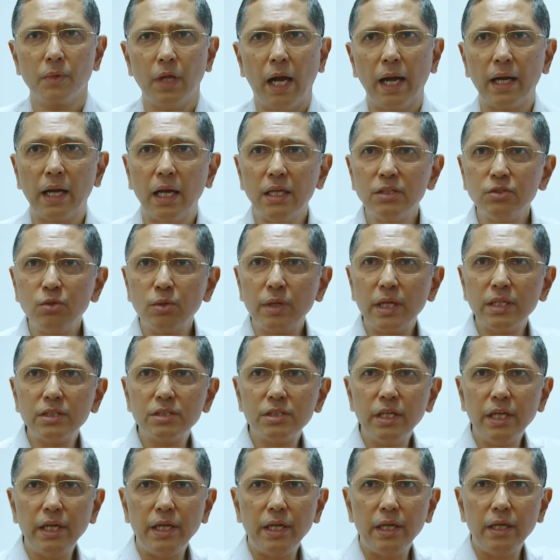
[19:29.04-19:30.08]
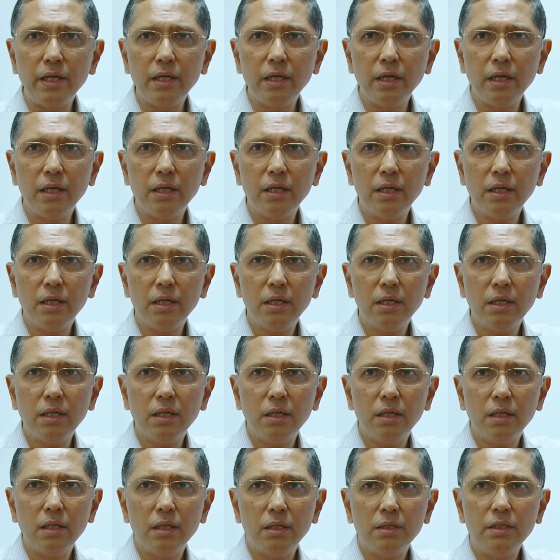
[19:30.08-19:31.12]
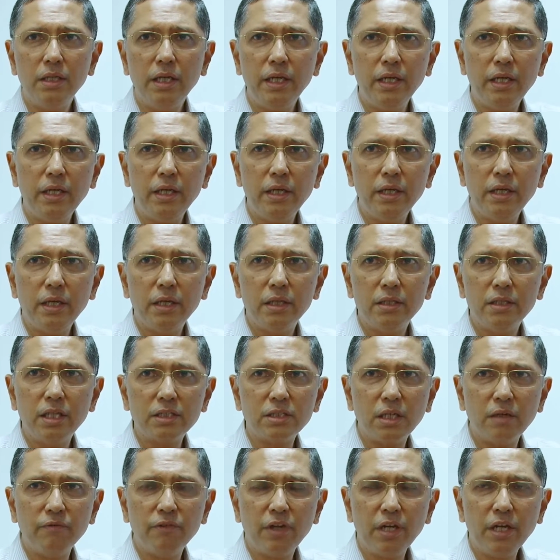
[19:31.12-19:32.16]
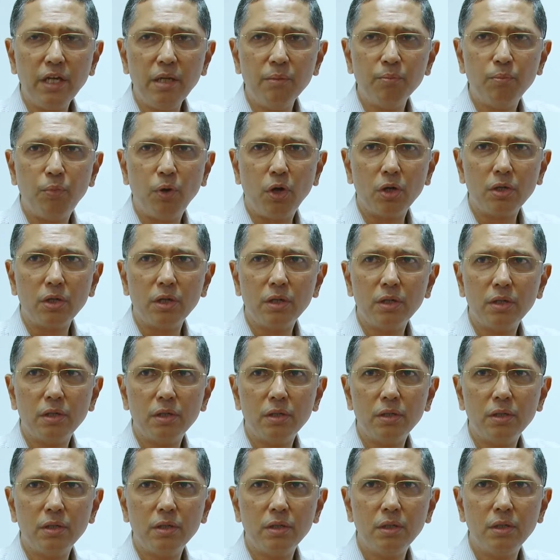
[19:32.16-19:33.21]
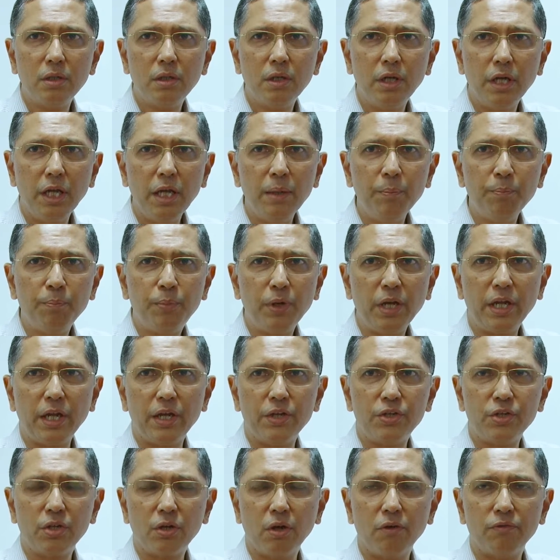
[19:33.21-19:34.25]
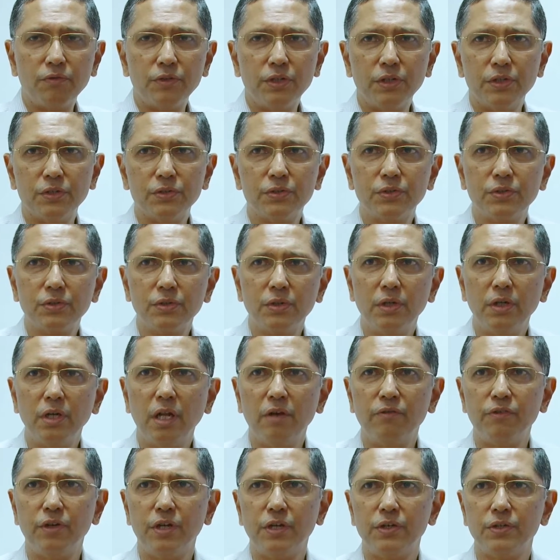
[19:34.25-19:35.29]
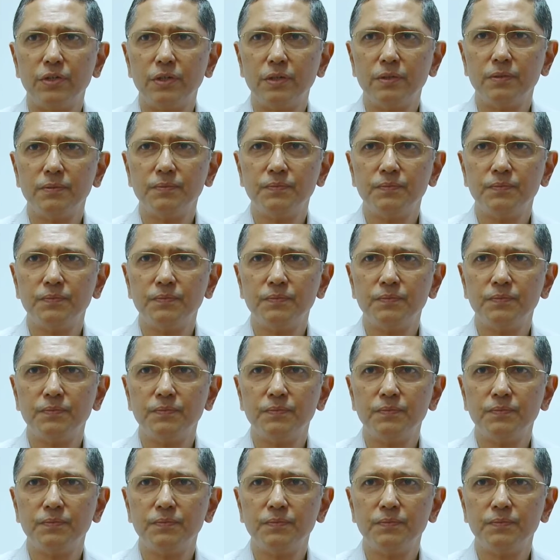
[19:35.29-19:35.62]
And as you can see, there's a very important implication of this definition.